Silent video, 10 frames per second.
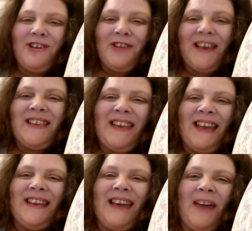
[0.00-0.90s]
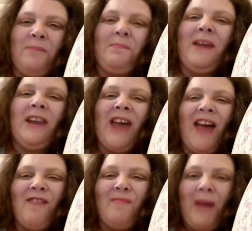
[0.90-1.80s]
Tracy and Dan,
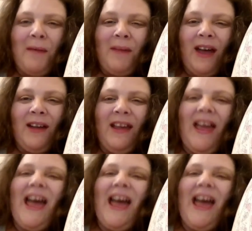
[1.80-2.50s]
Midlife Mama.